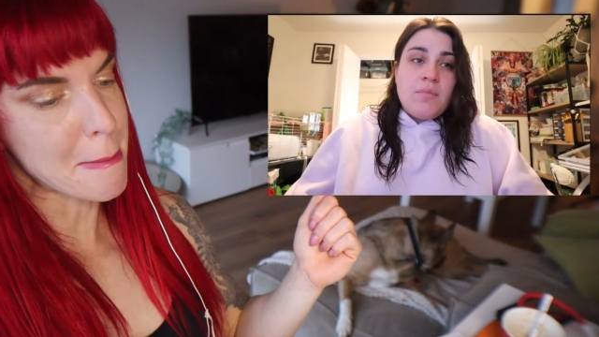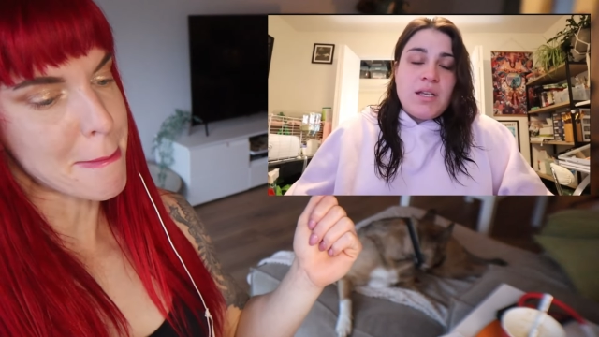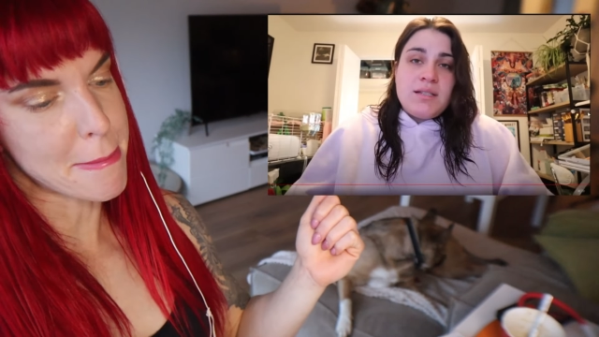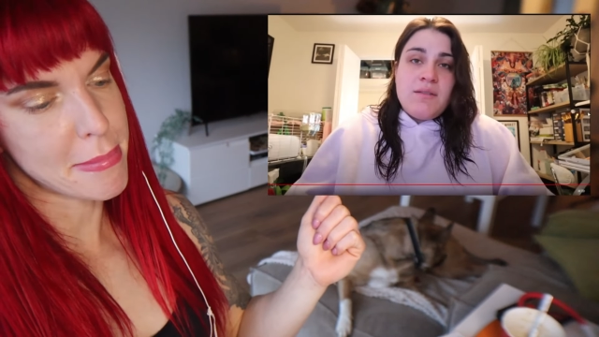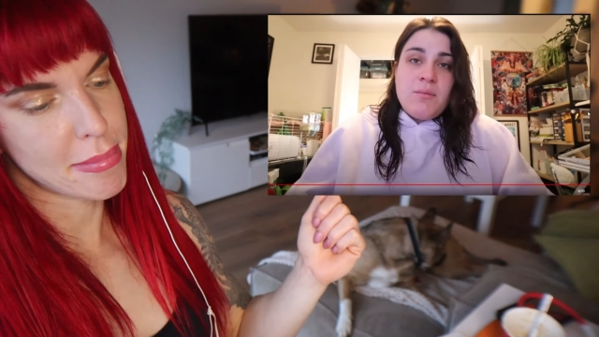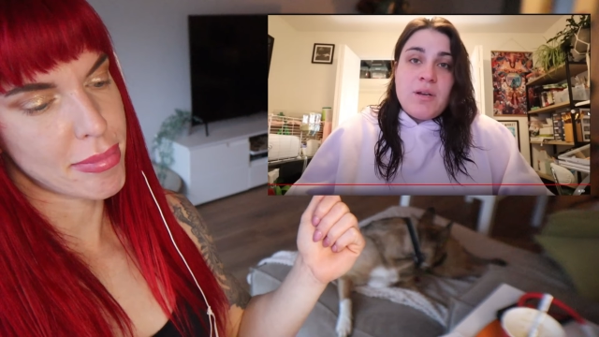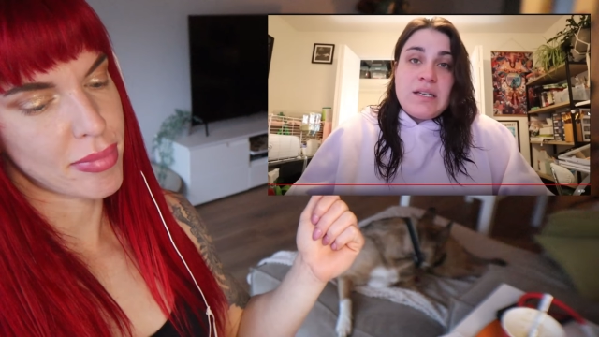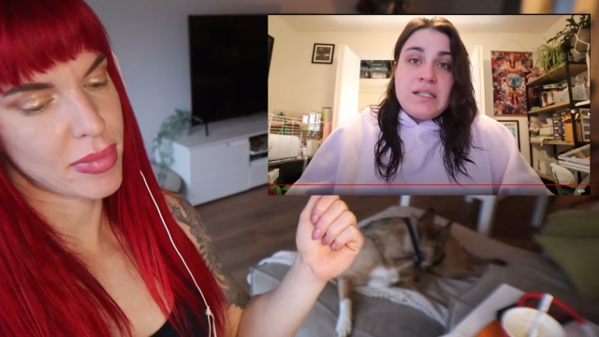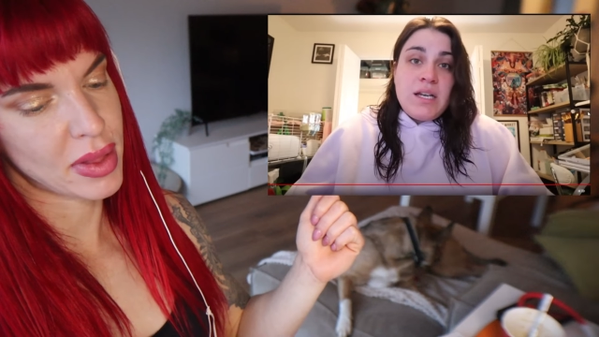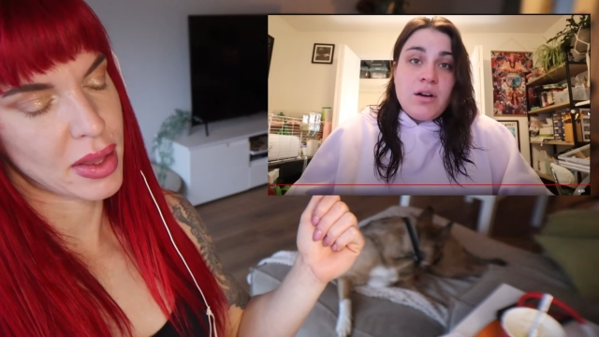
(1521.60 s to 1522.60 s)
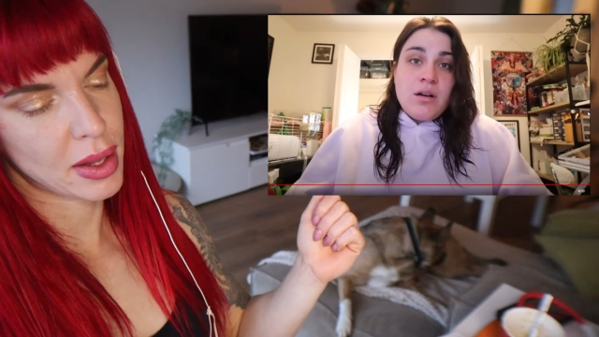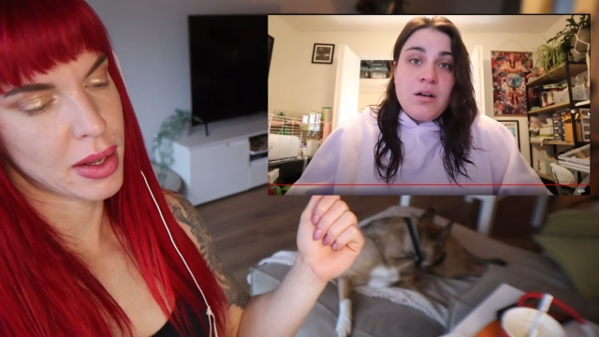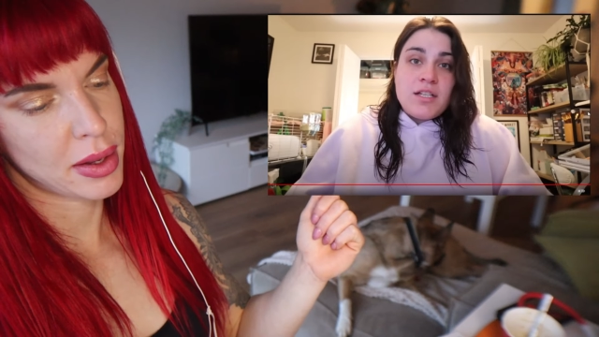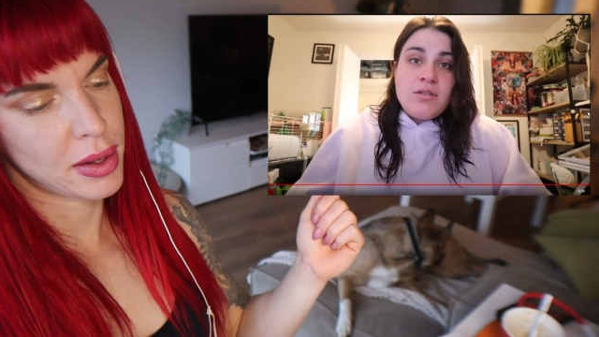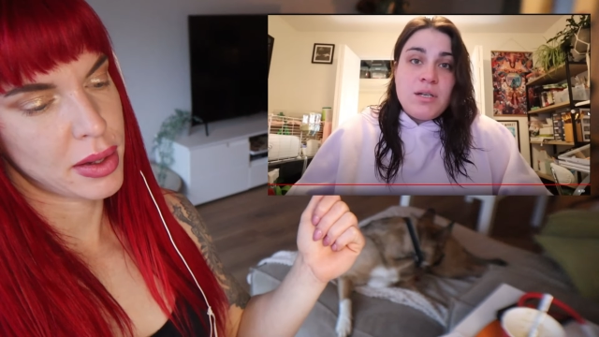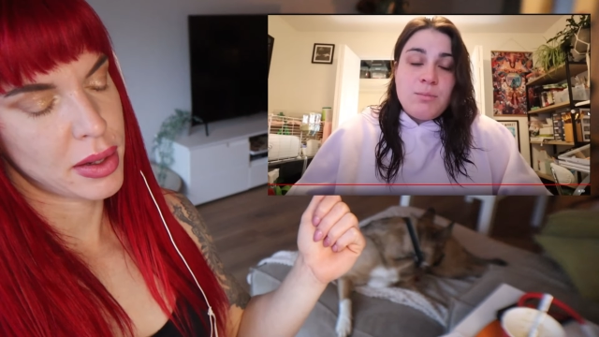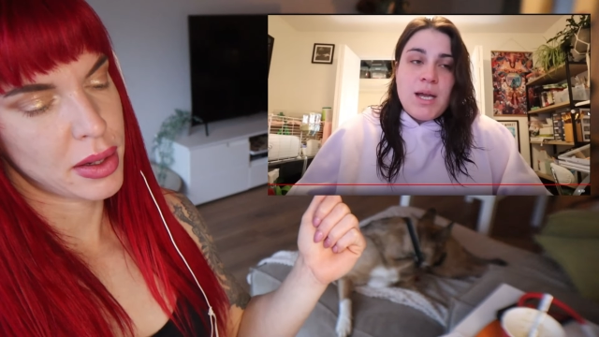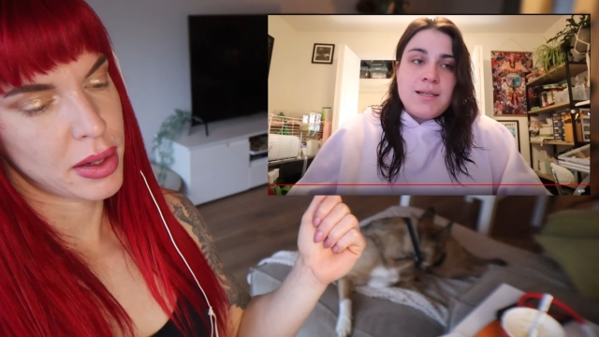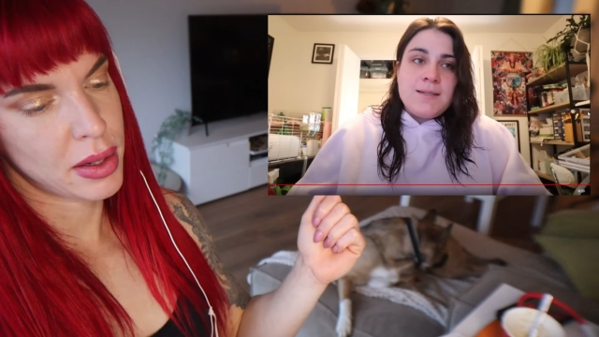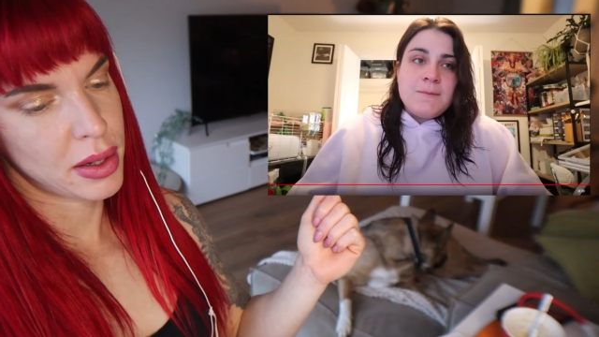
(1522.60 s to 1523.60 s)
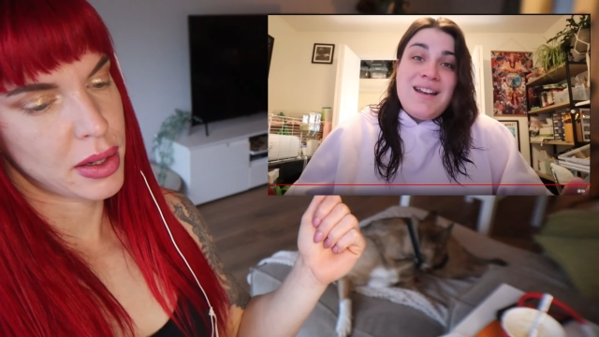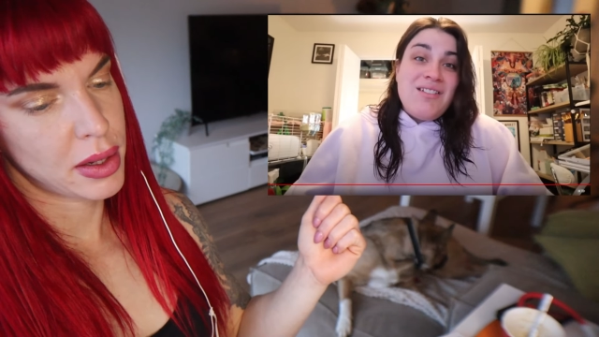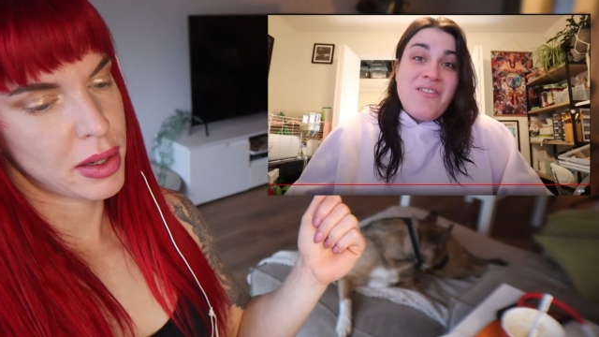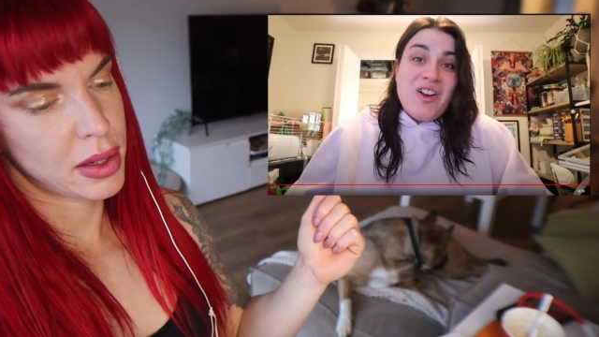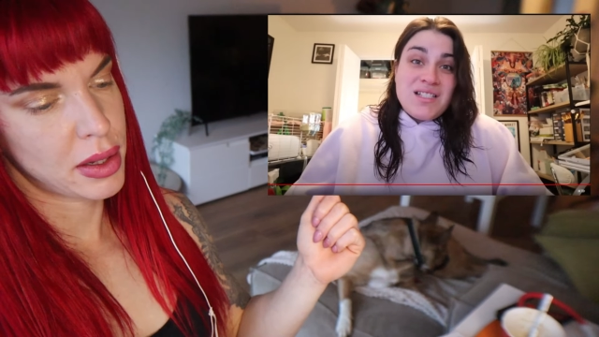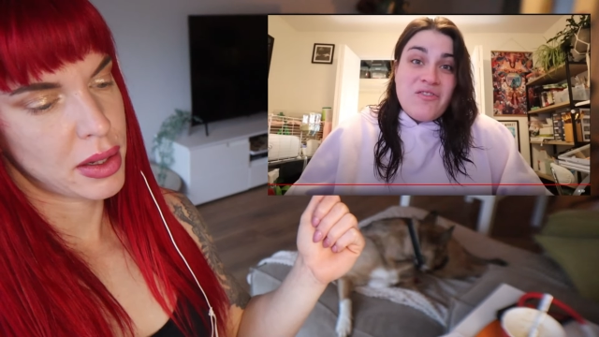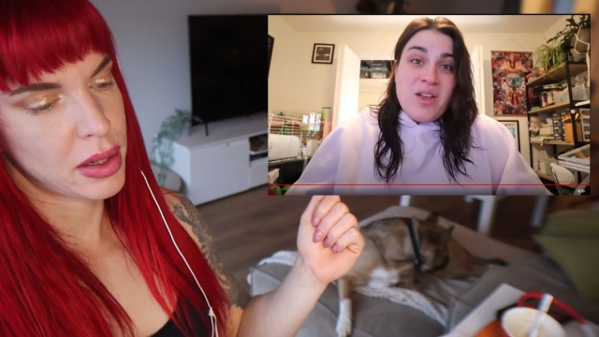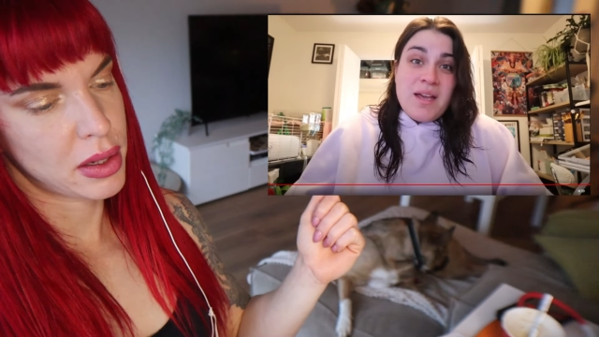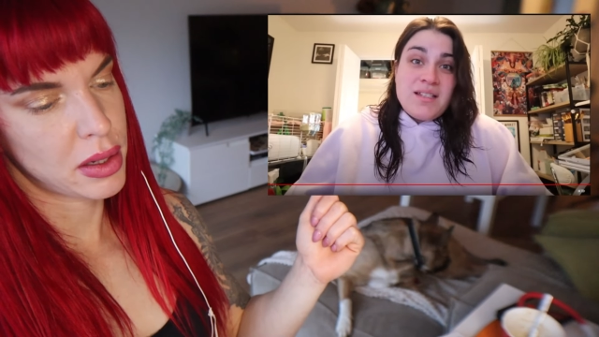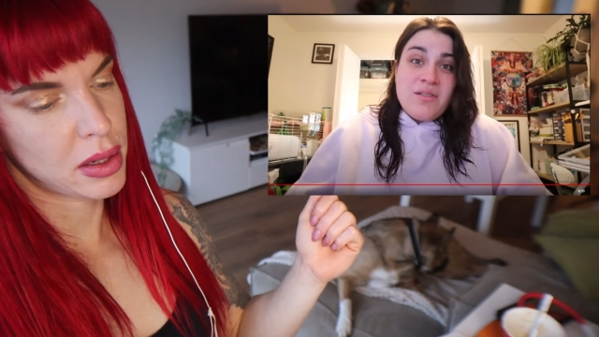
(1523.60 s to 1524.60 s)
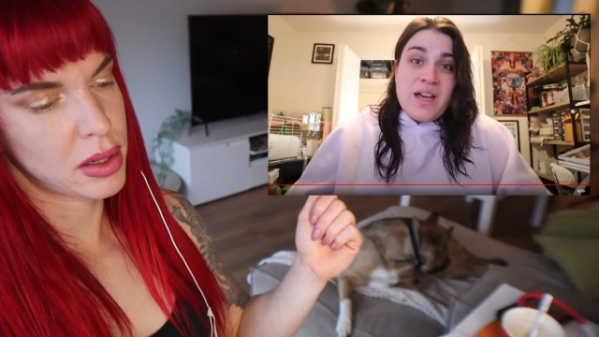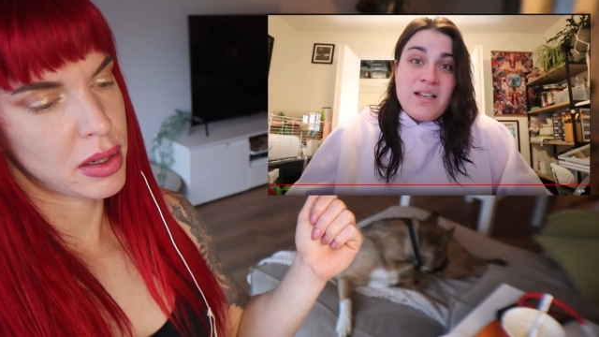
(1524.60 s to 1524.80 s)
Speaker 1: me and Stevie went to dinner at a sushi place, and I nearly forgot to film it. So that